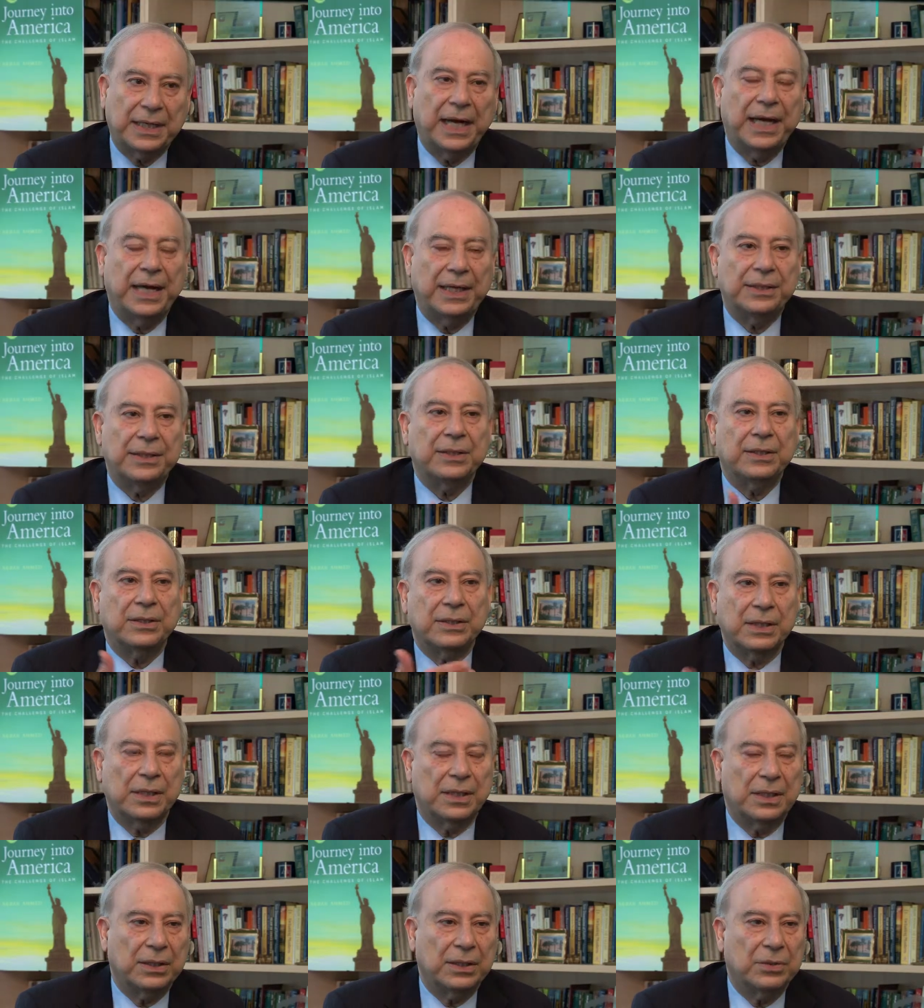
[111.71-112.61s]
I had, in,
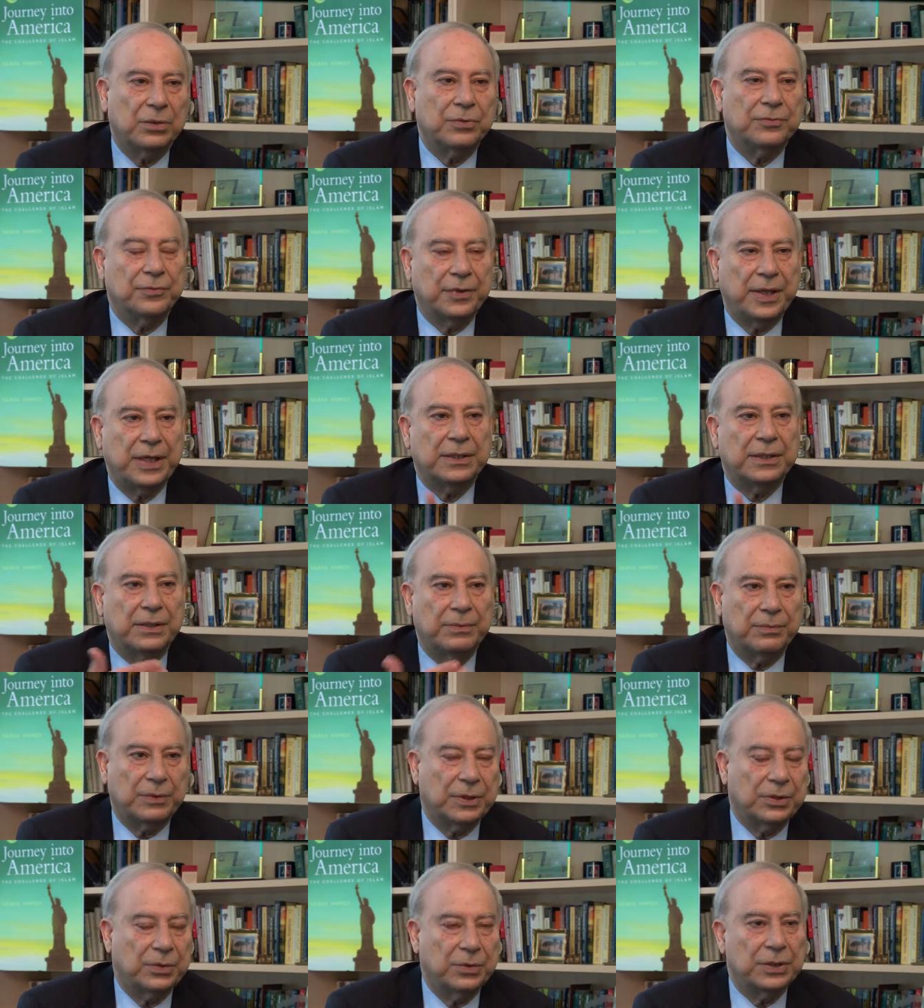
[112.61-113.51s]
uh, in good faith
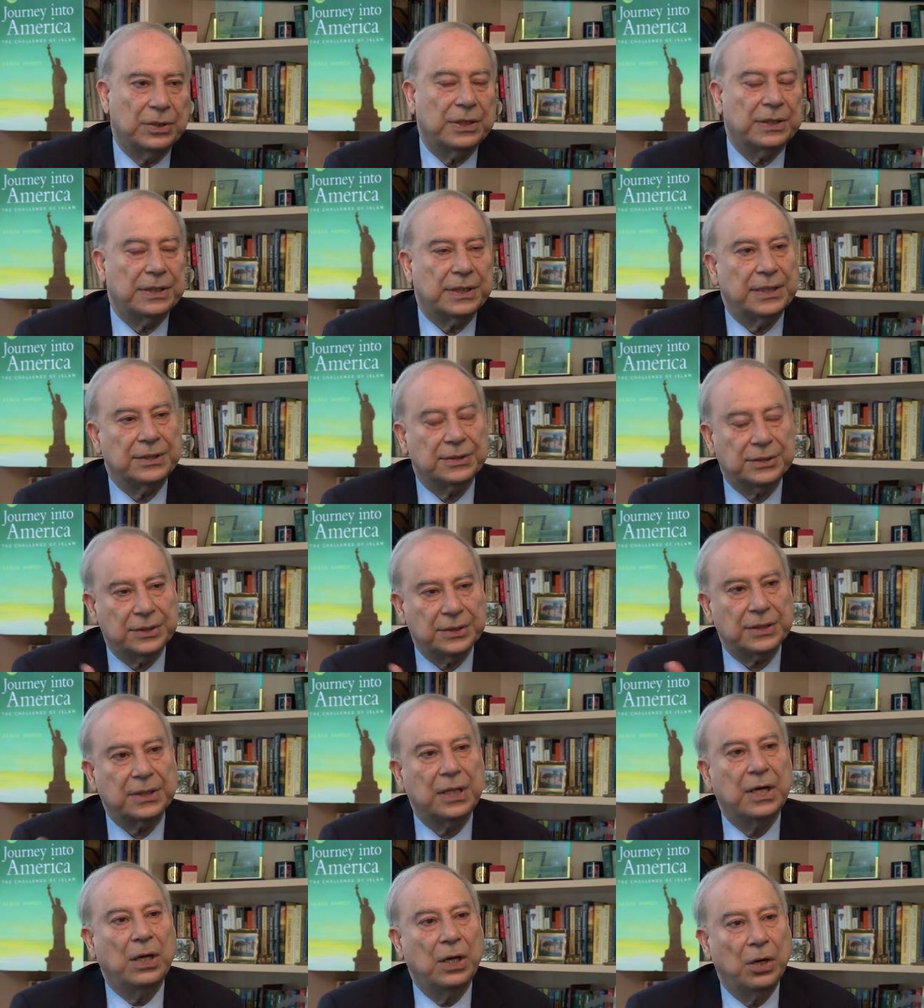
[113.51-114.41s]
and with good
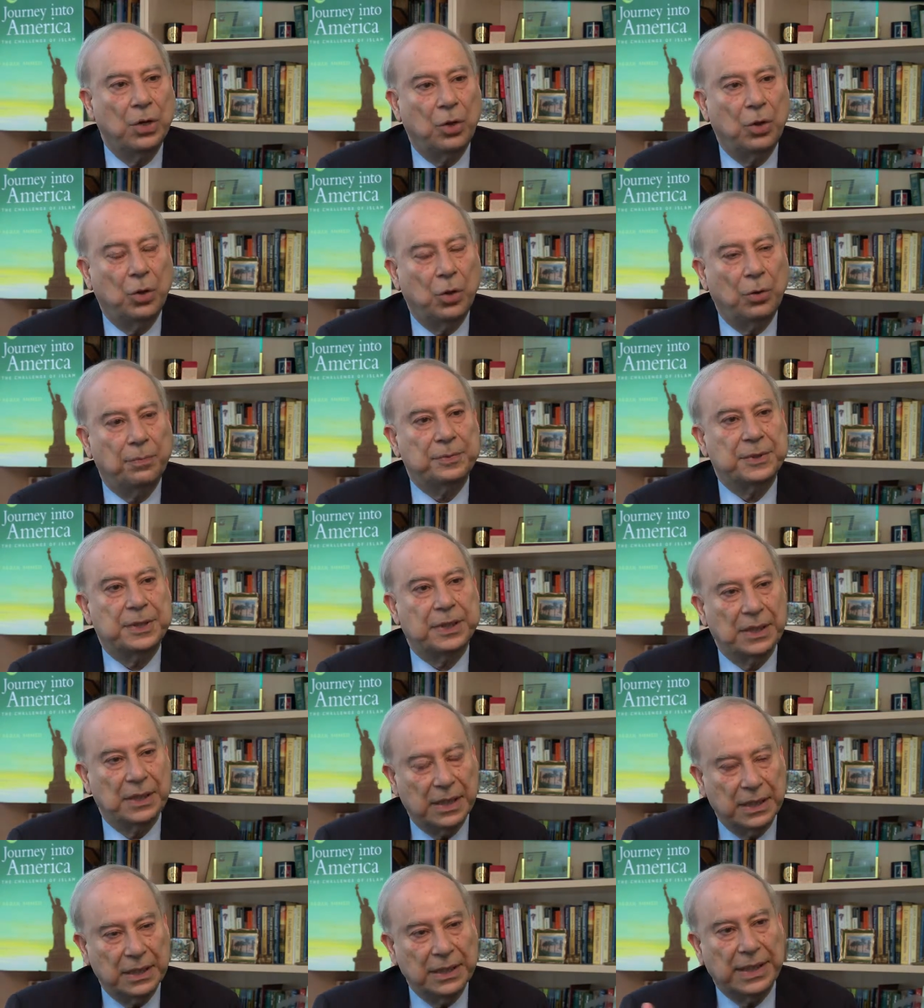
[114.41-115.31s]
intentions, hoped
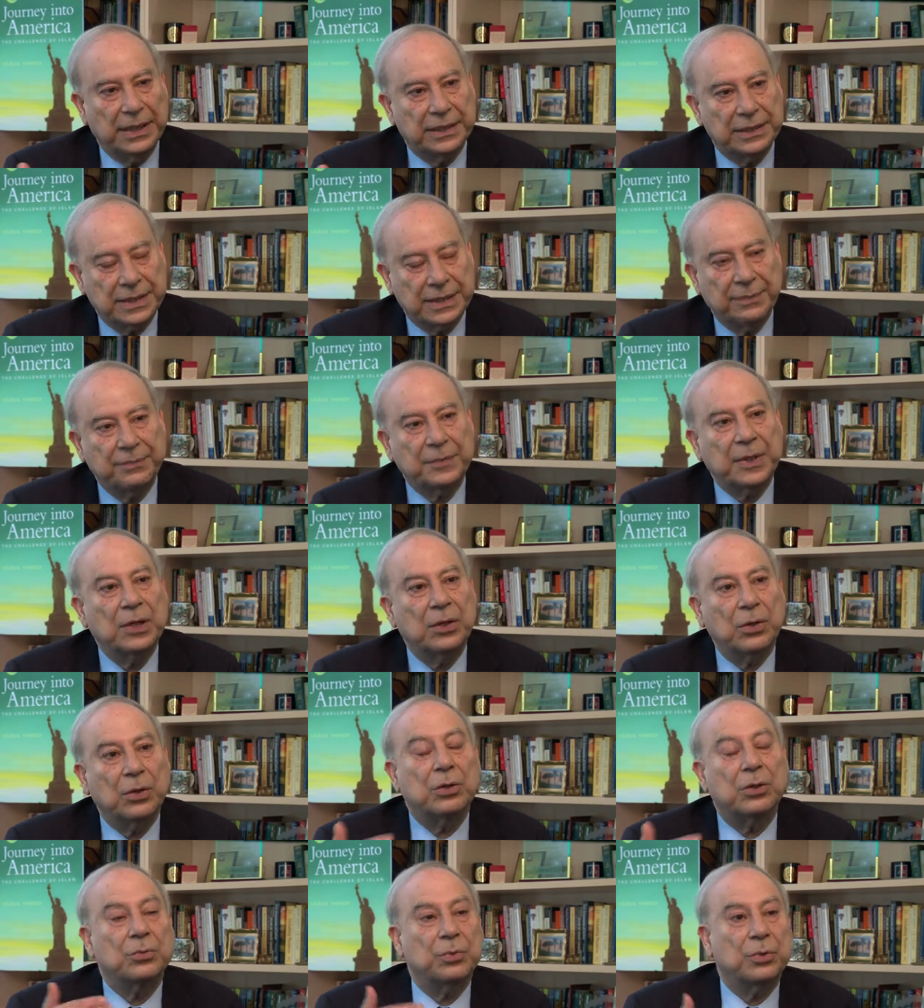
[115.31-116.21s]
that
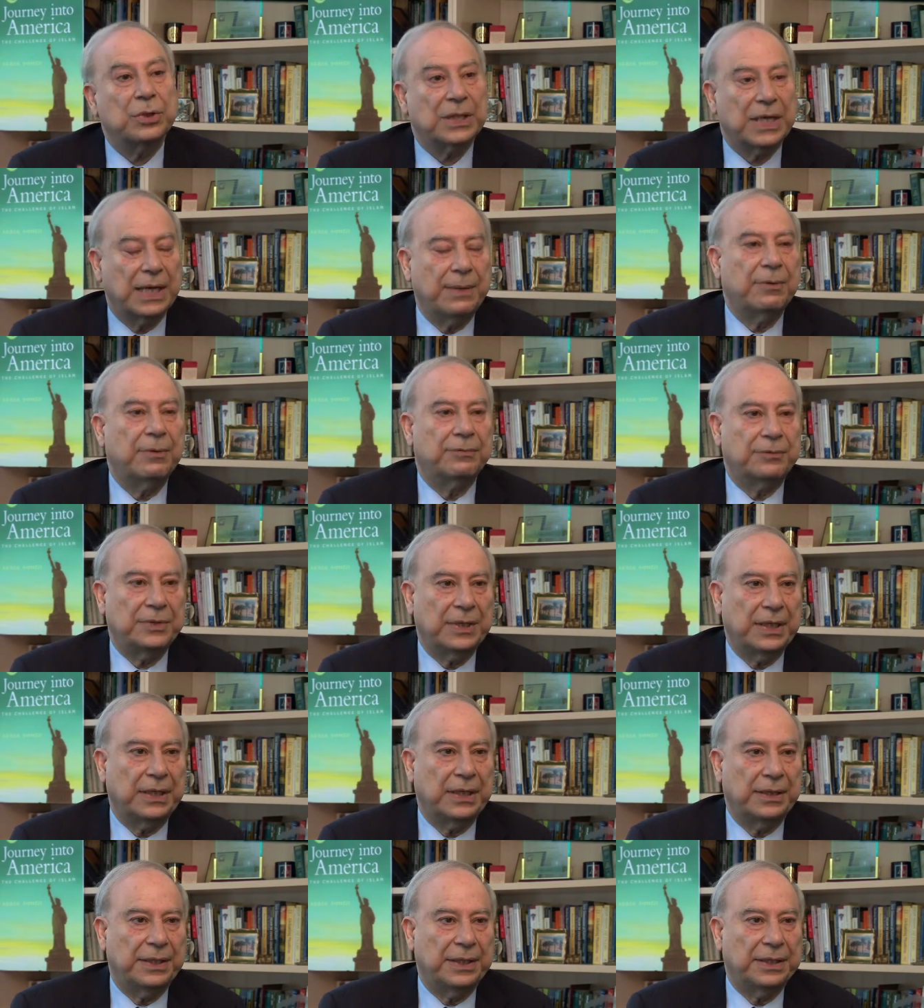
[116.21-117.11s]
something good would come of the
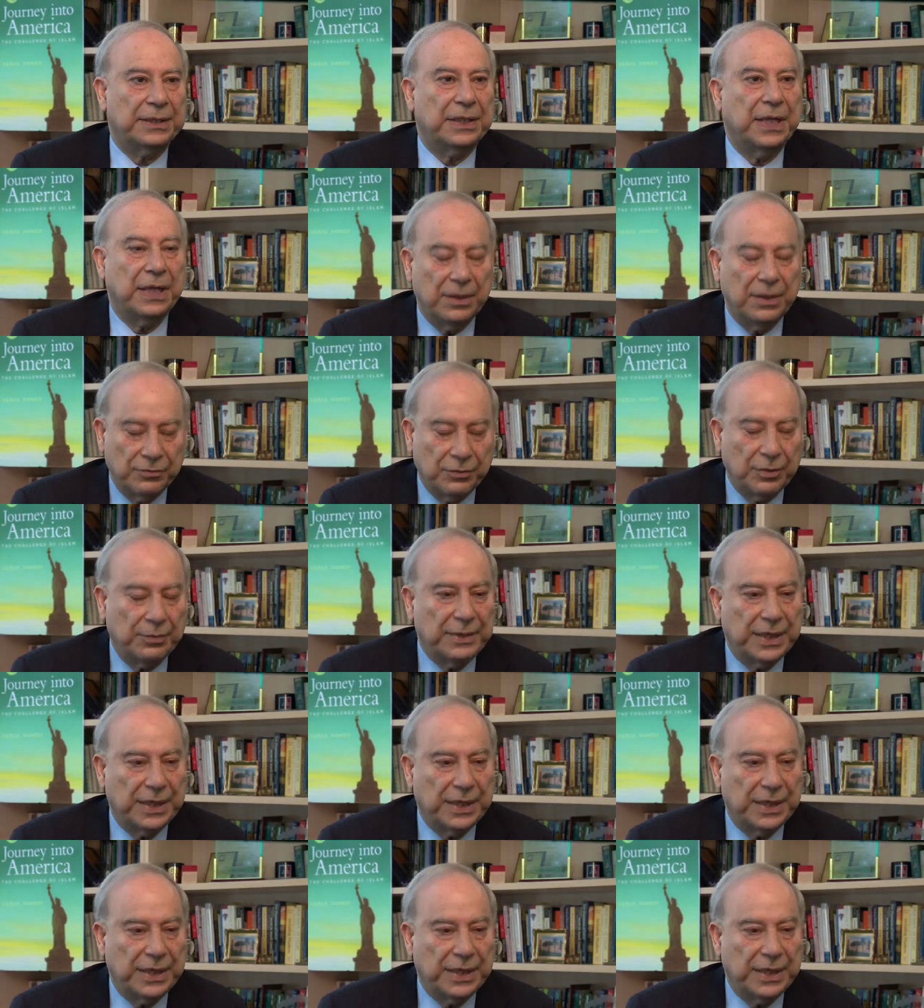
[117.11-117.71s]
hearings. For